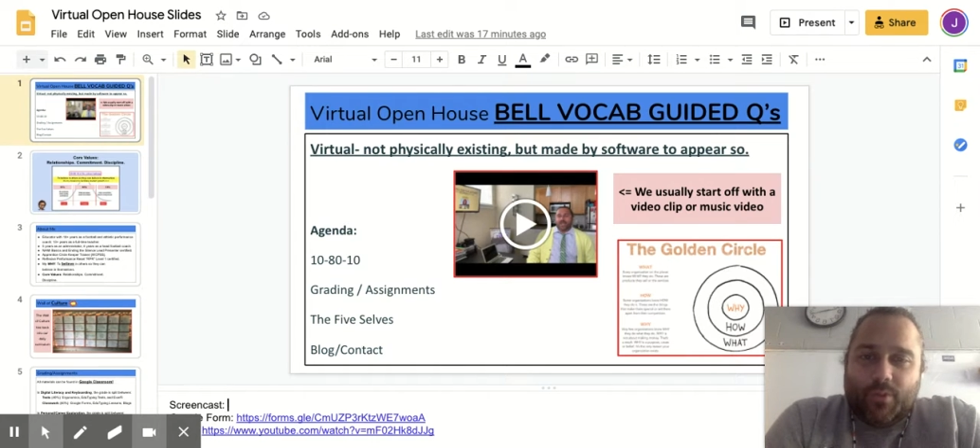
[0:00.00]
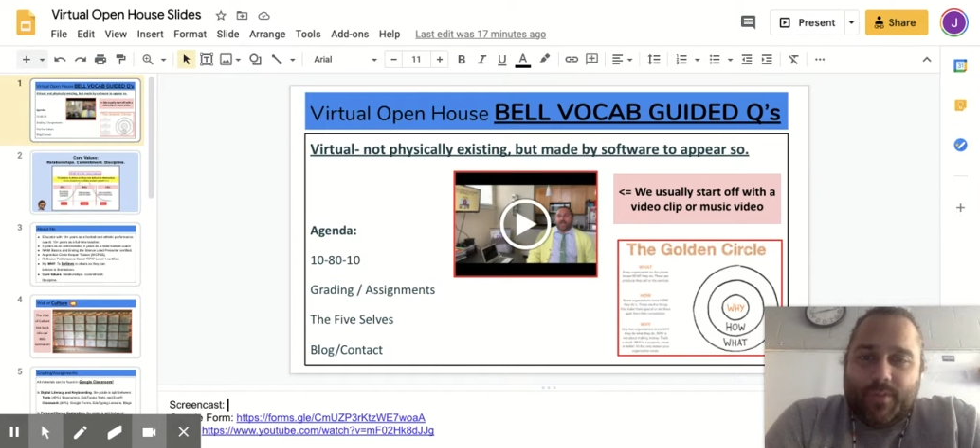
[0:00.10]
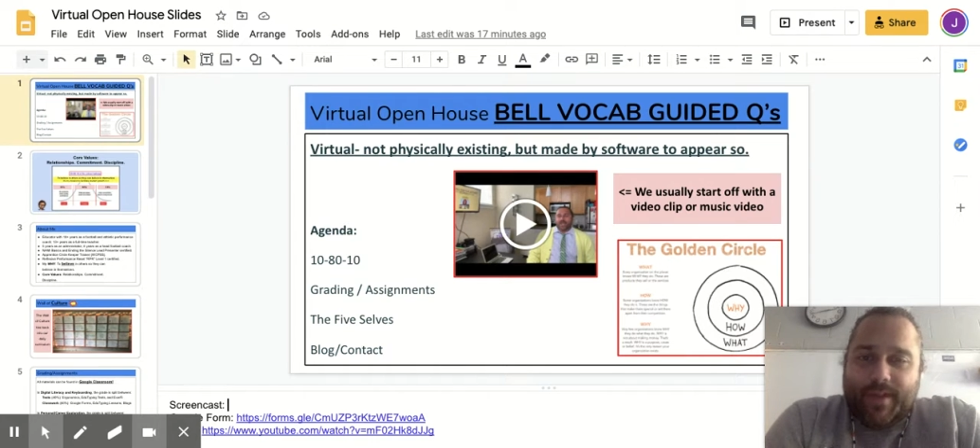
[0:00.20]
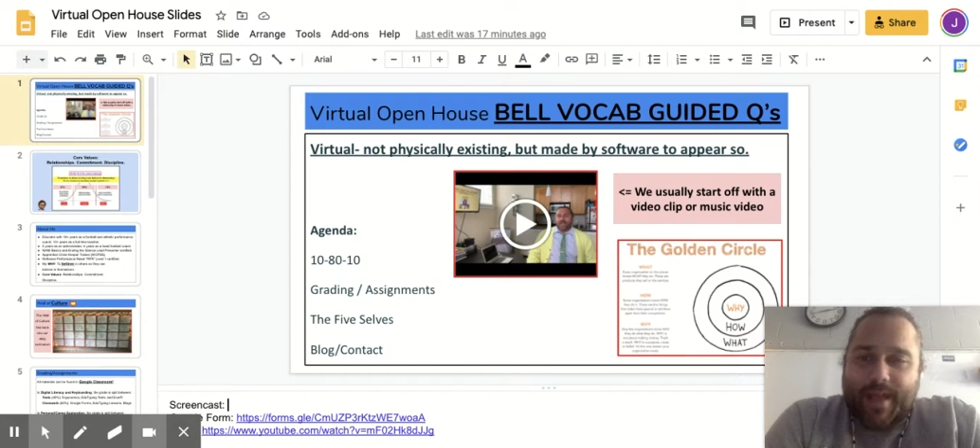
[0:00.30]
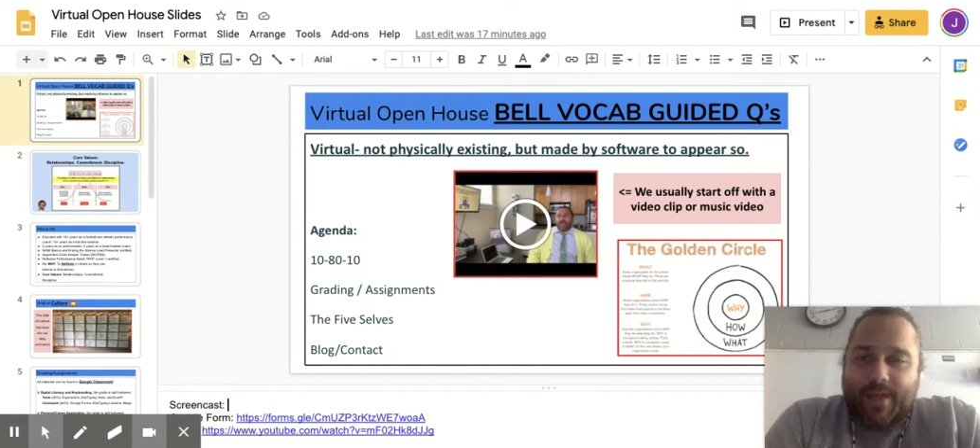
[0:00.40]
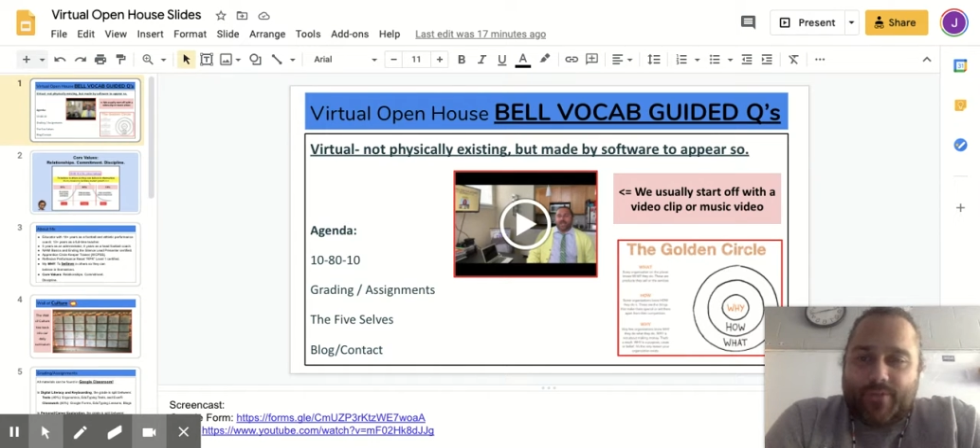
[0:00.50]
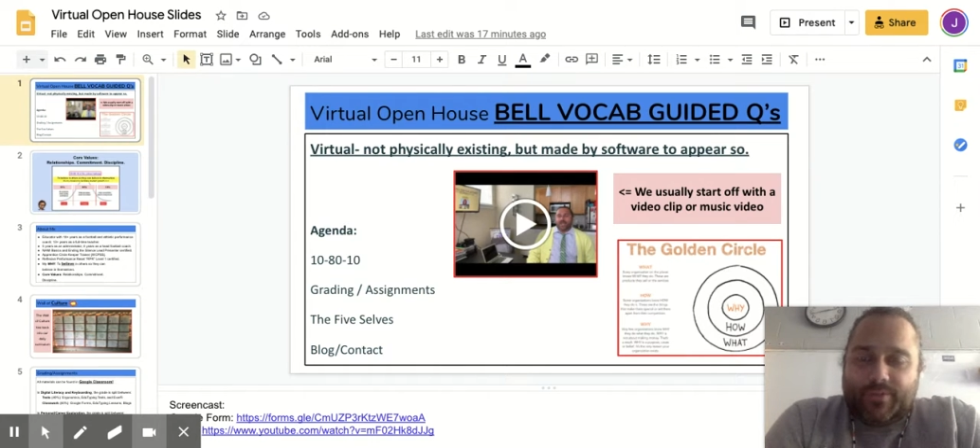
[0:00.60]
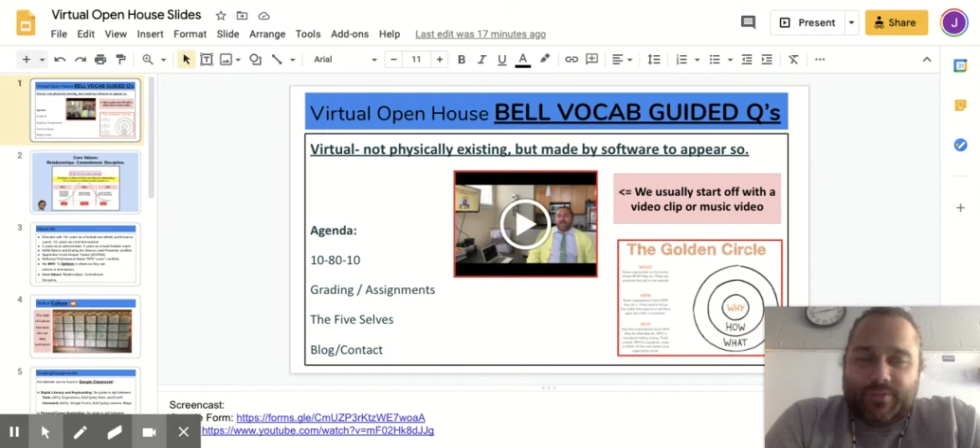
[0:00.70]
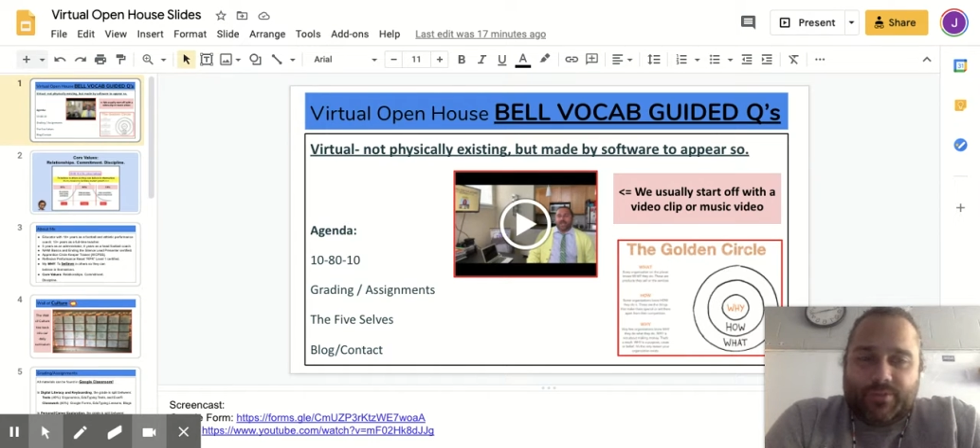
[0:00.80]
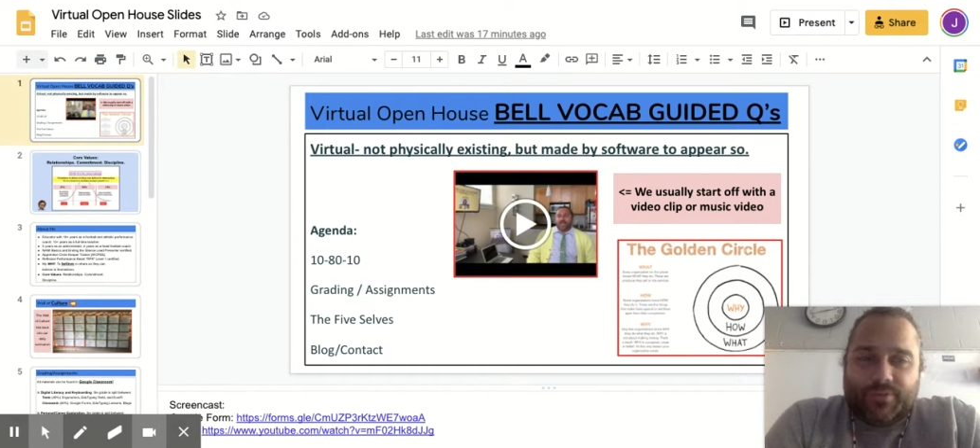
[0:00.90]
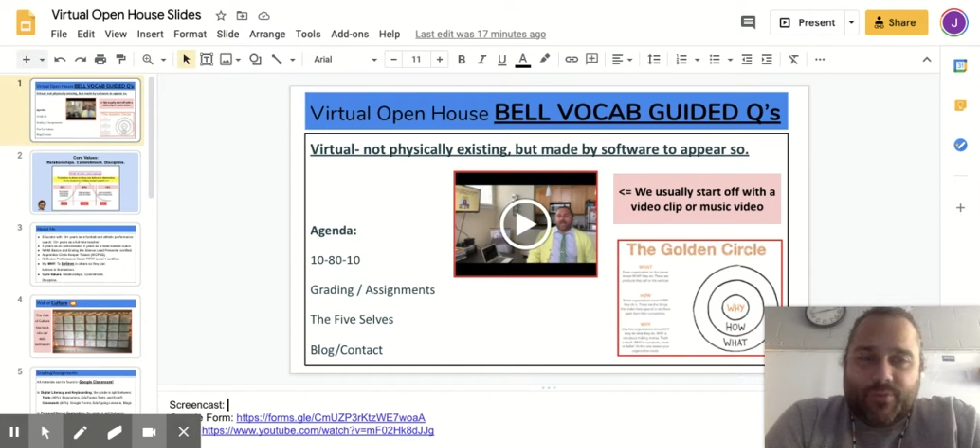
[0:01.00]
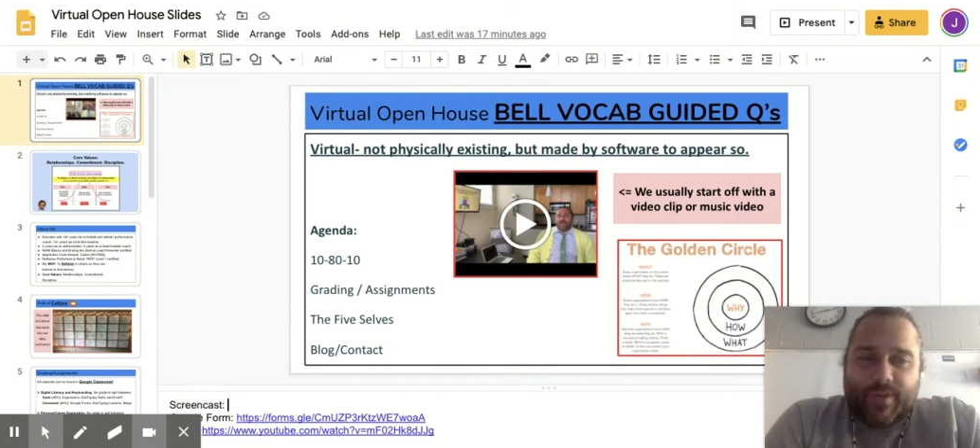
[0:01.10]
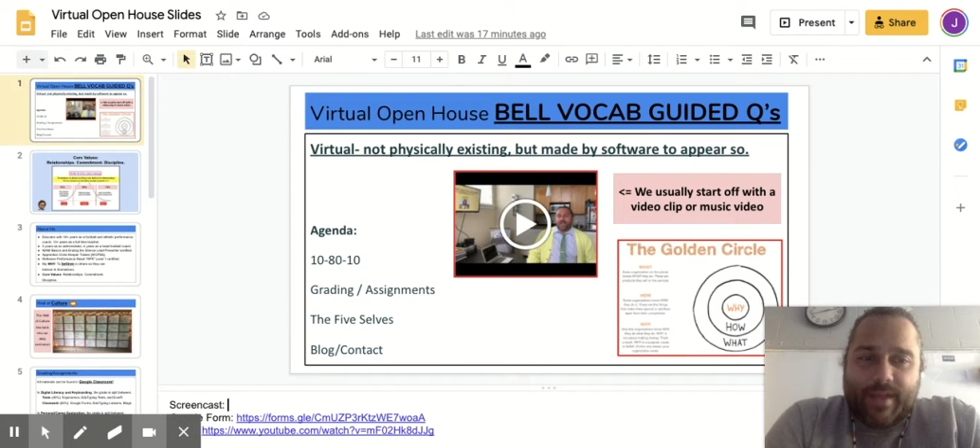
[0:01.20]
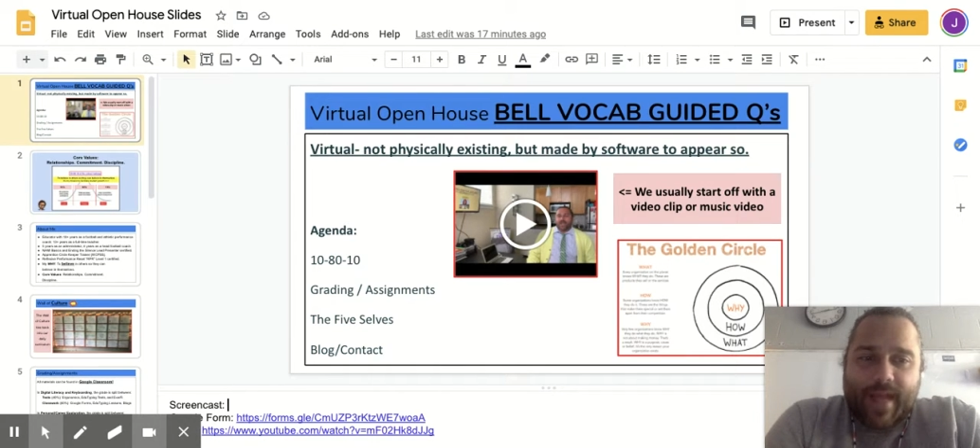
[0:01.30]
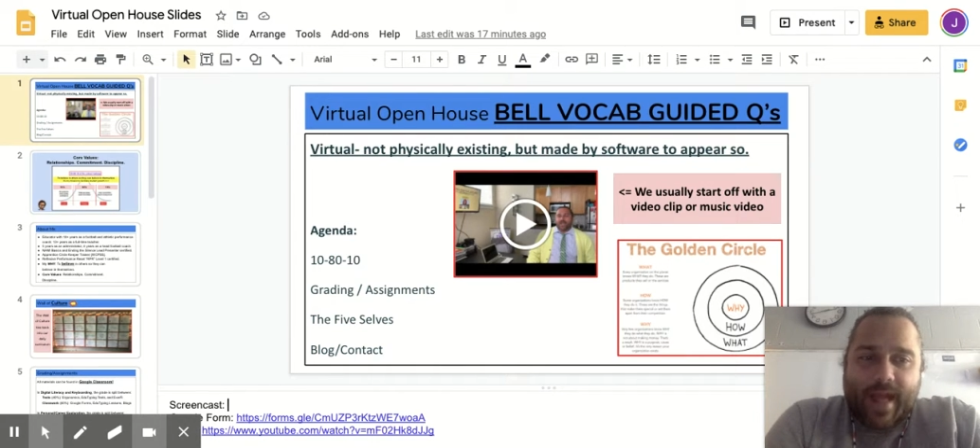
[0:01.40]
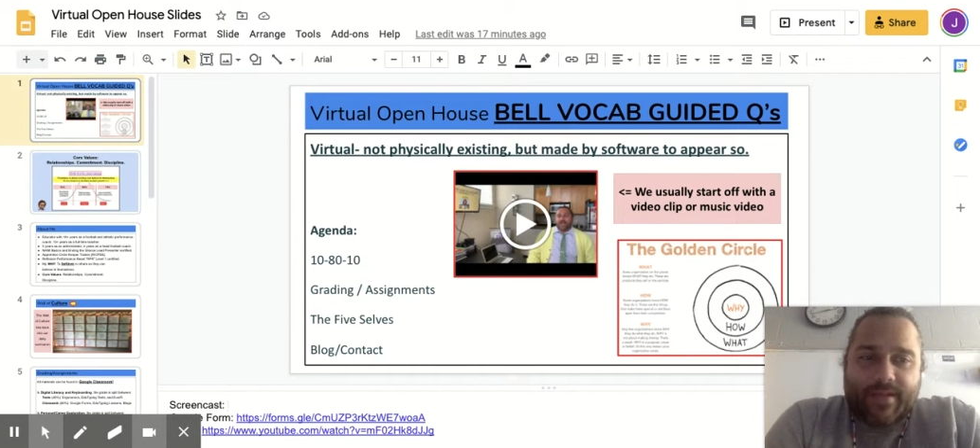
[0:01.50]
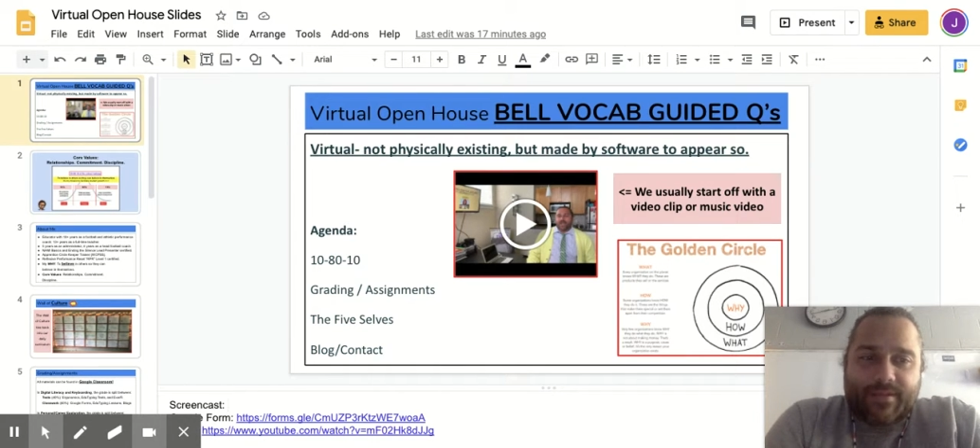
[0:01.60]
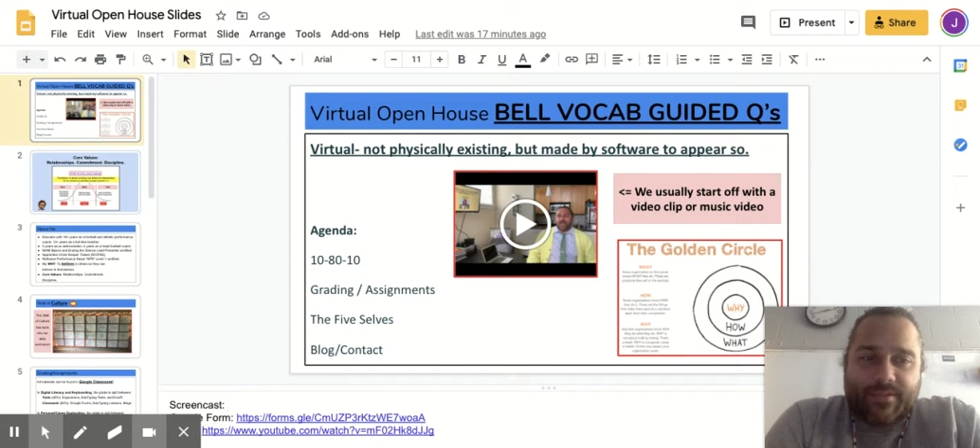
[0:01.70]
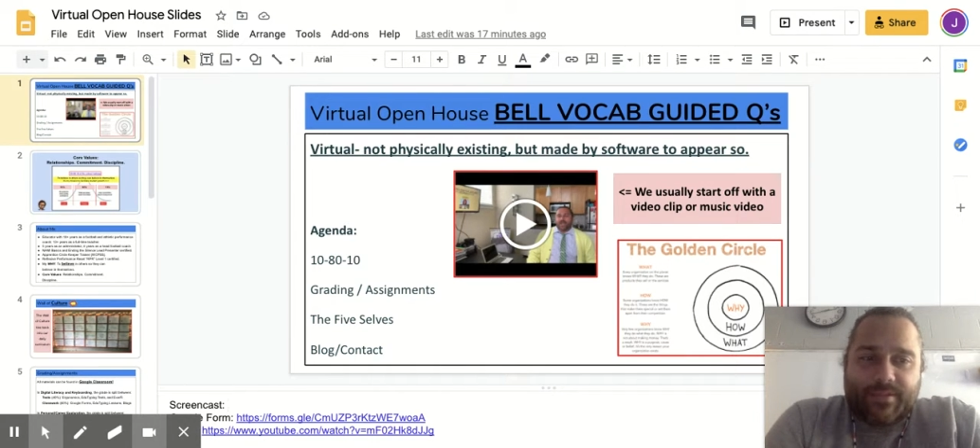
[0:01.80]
open house screencast,